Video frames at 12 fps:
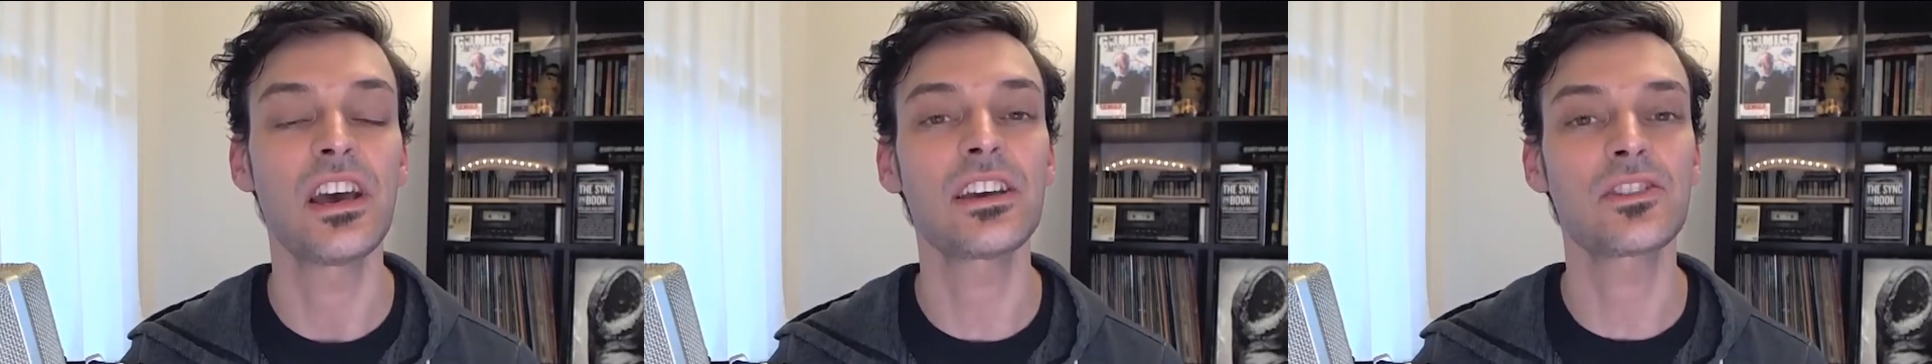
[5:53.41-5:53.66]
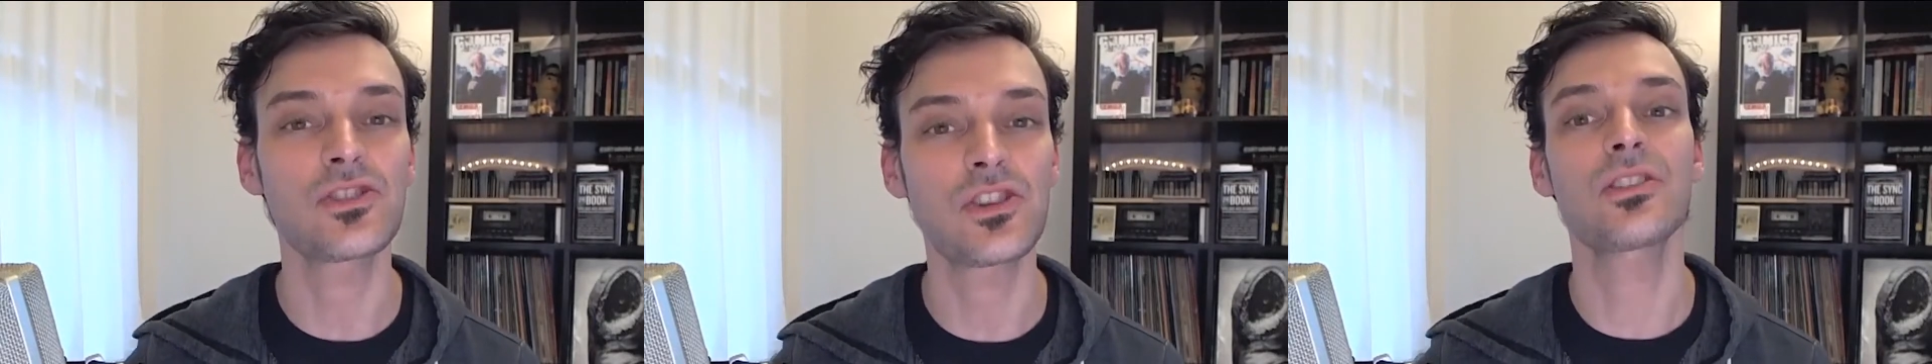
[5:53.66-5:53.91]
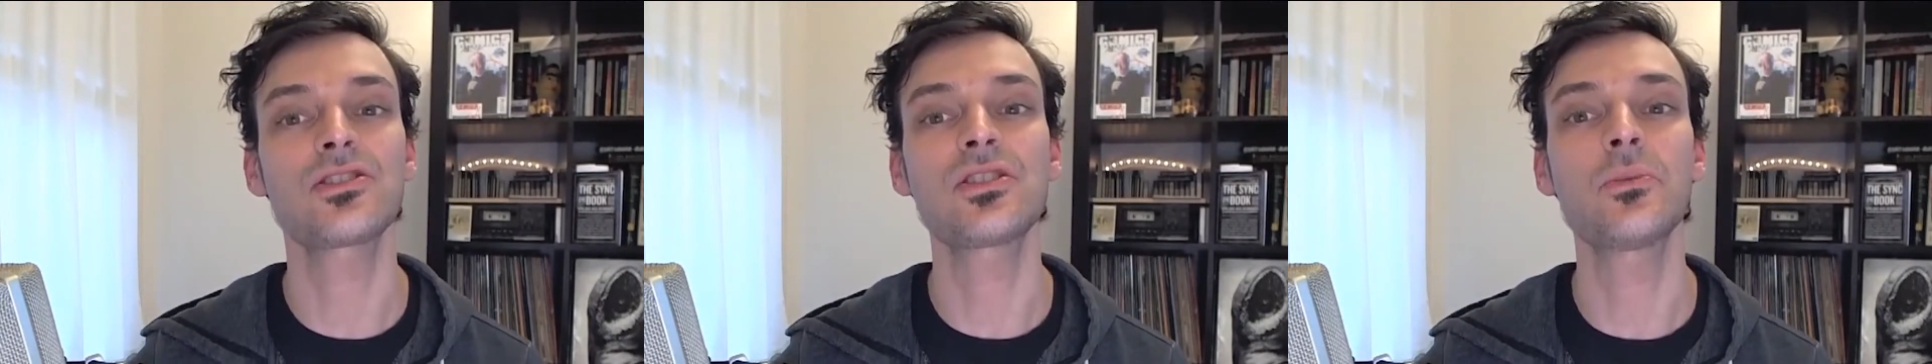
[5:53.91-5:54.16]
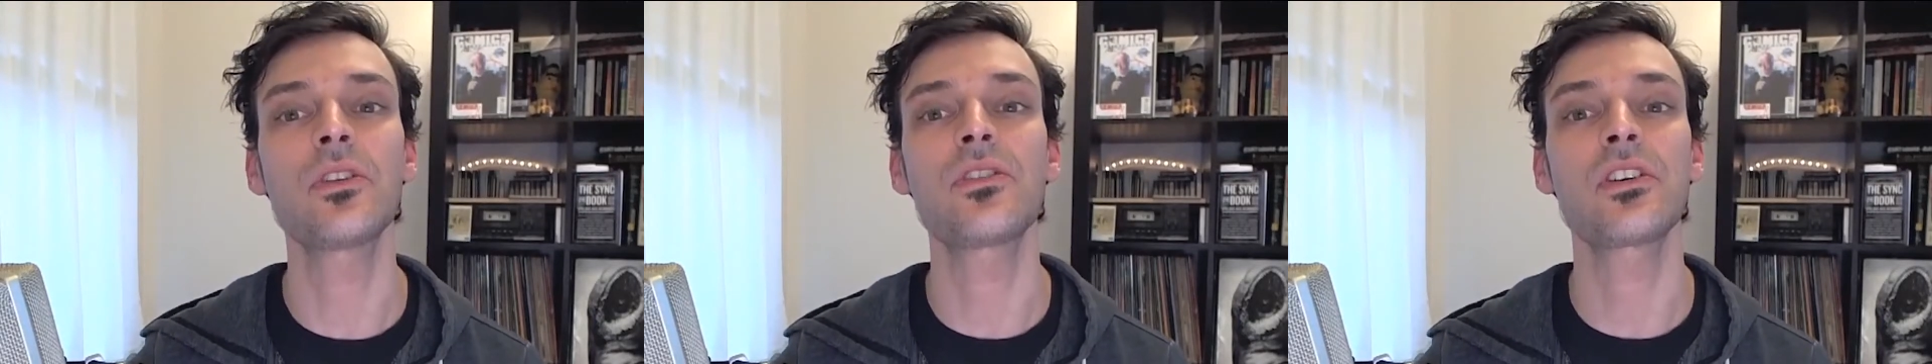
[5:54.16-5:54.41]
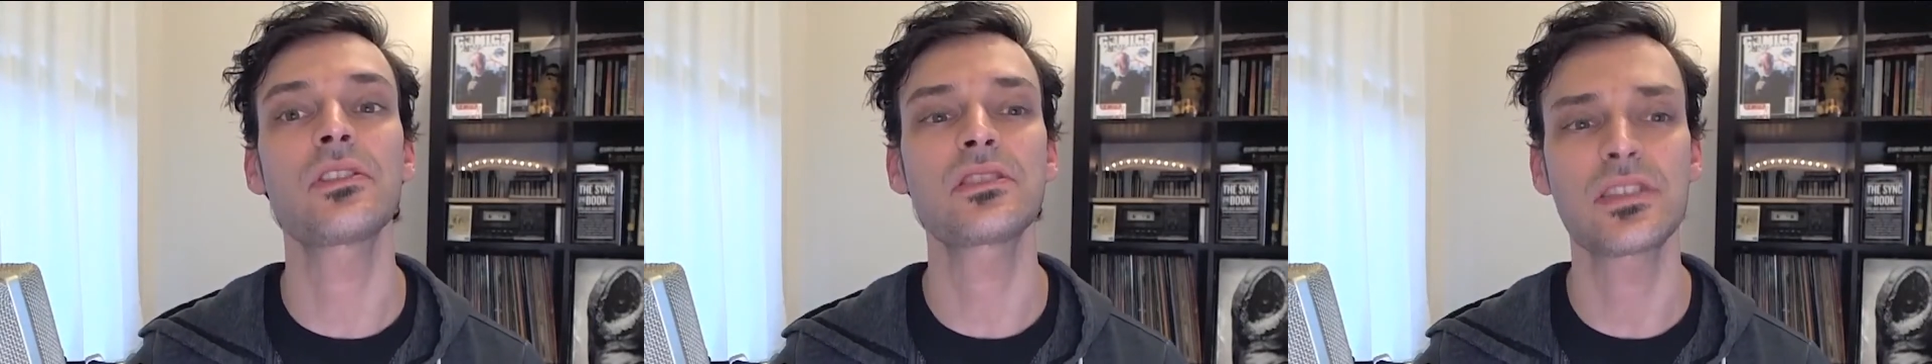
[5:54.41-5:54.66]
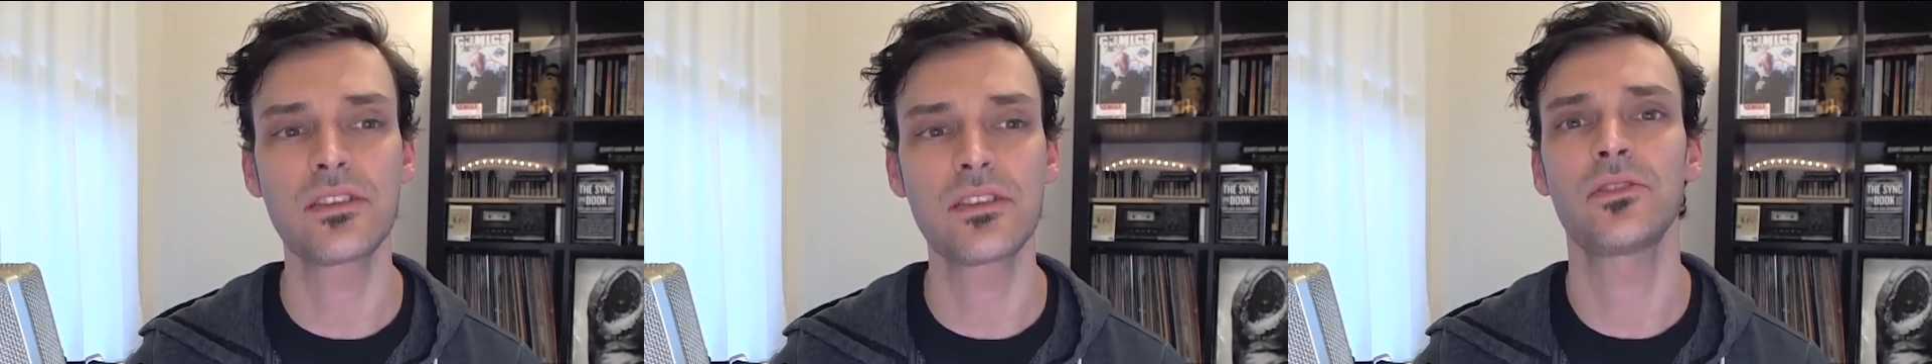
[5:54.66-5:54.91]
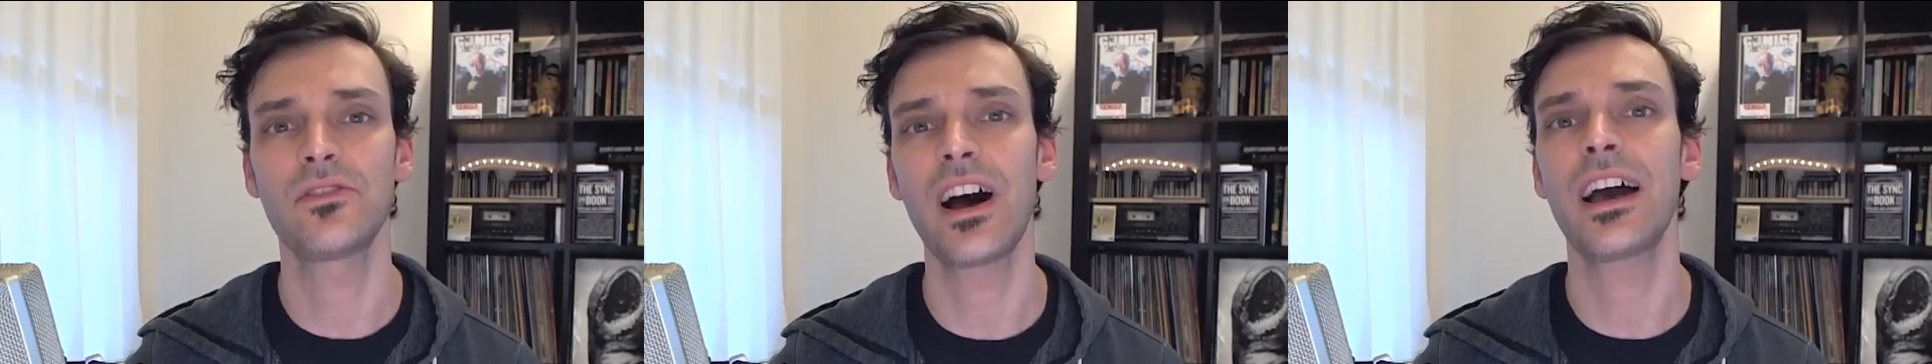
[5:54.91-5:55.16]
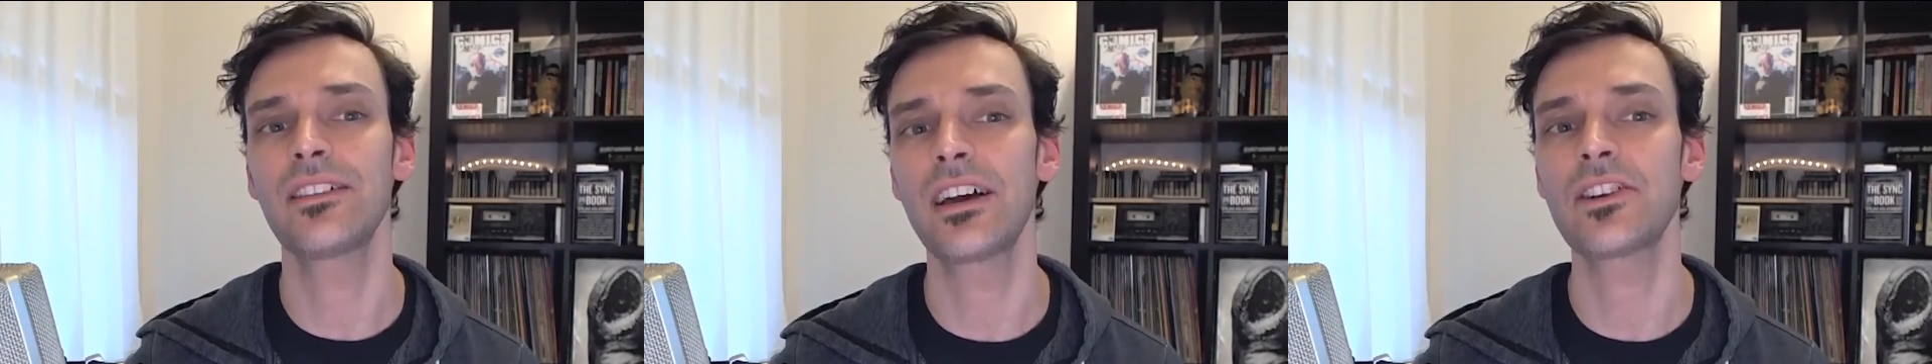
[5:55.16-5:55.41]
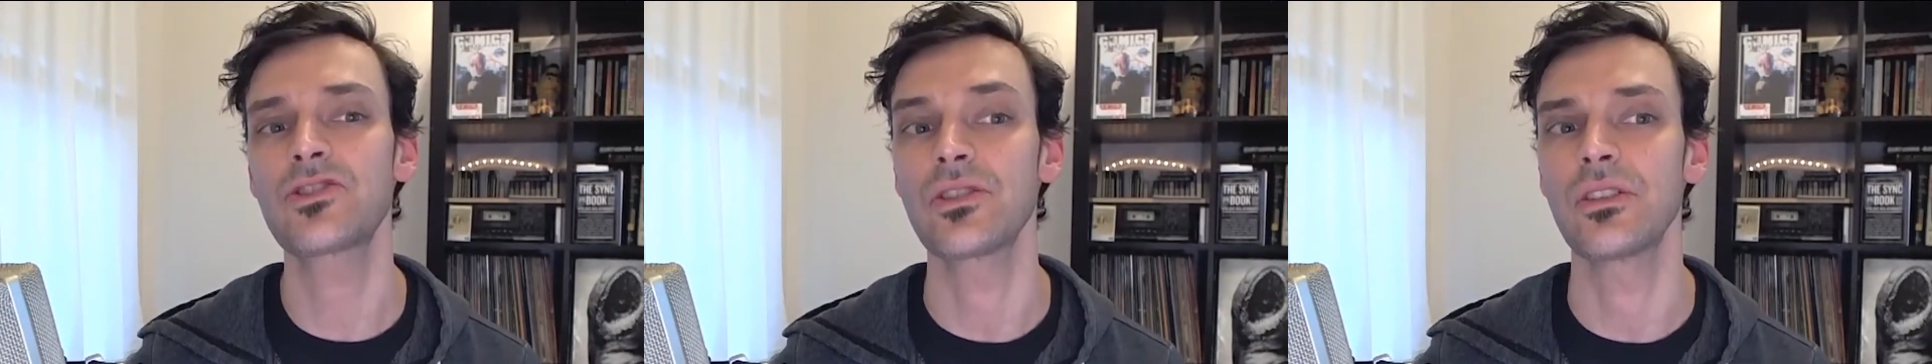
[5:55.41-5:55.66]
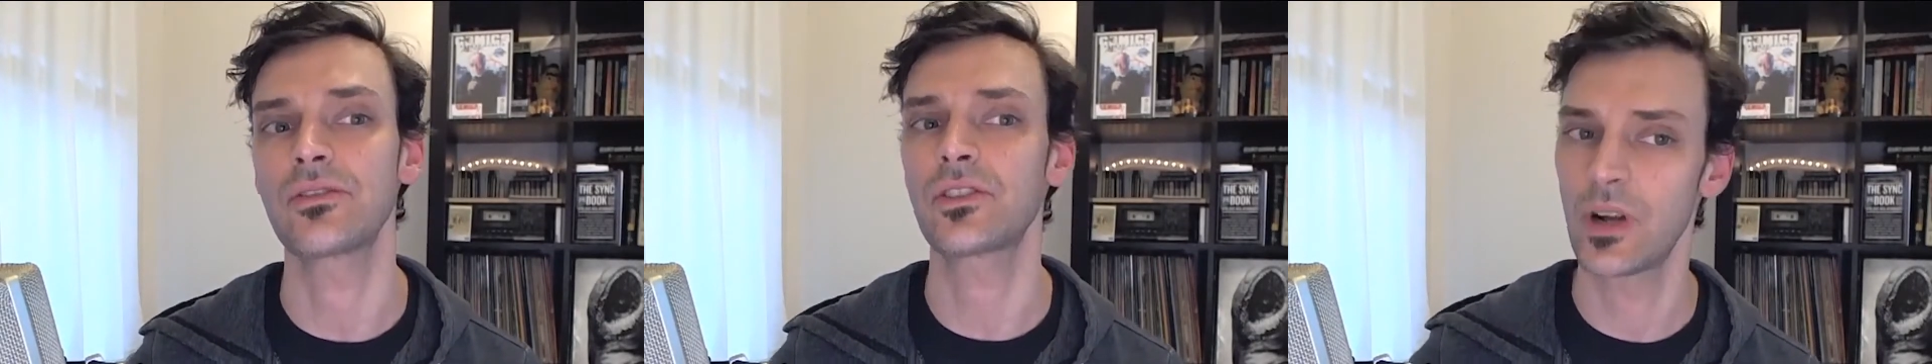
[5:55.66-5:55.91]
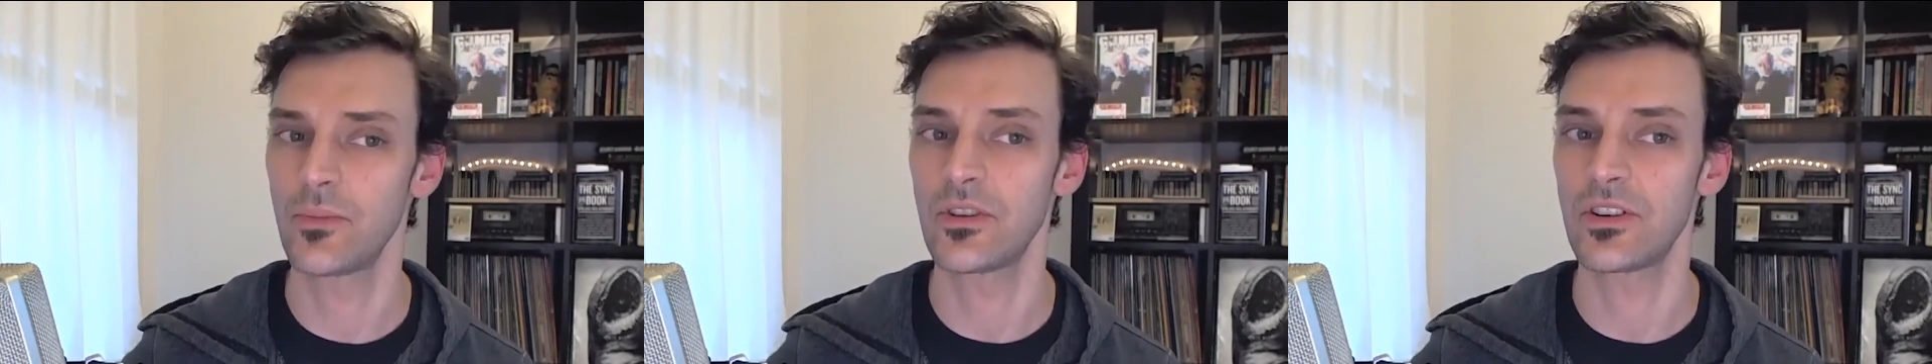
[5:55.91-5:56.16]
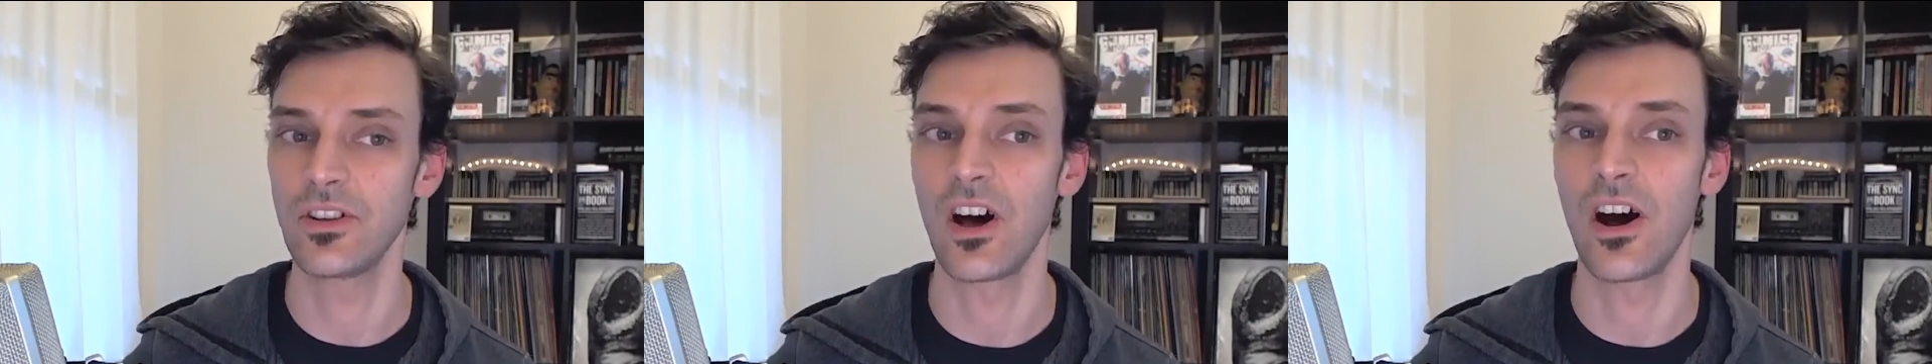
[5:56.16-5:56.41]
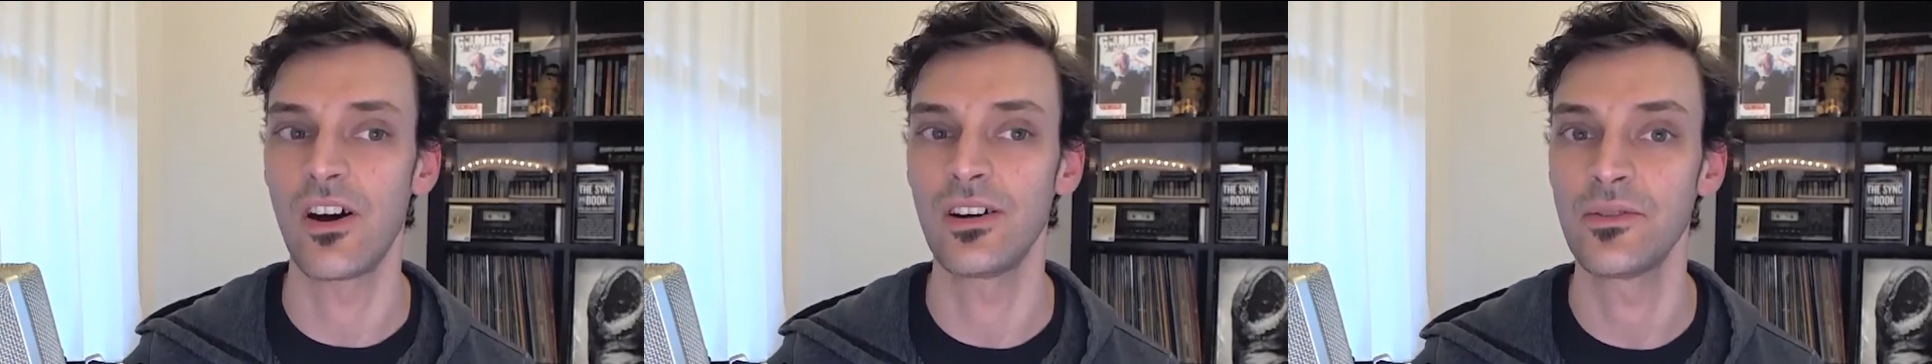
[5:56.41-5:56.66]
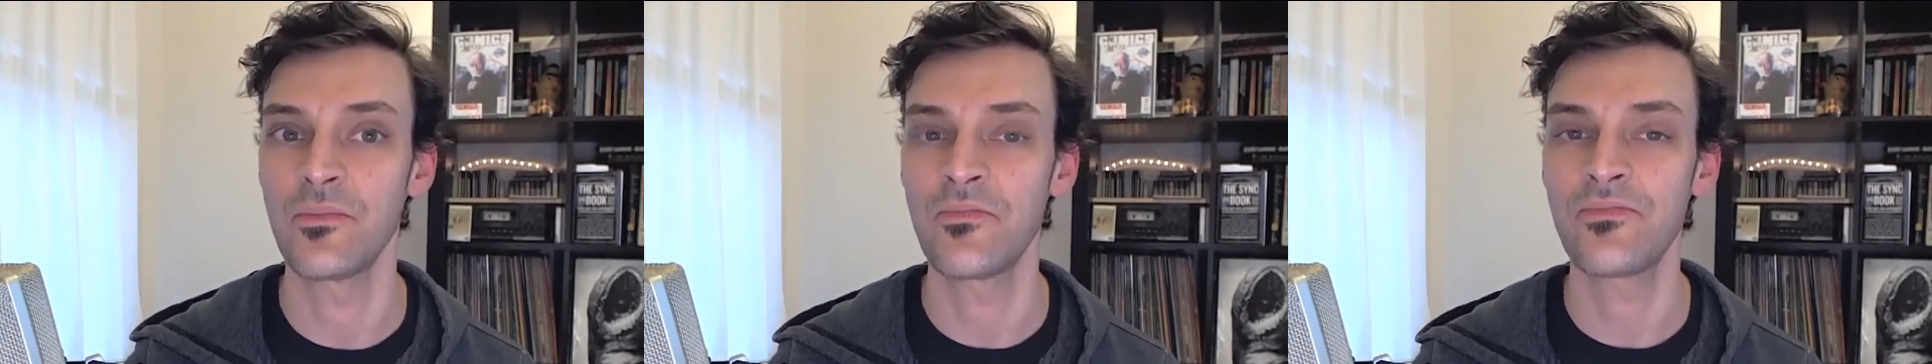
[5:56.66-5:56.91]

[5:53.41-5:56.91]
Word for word: it charged him with a civil violation of criminal law.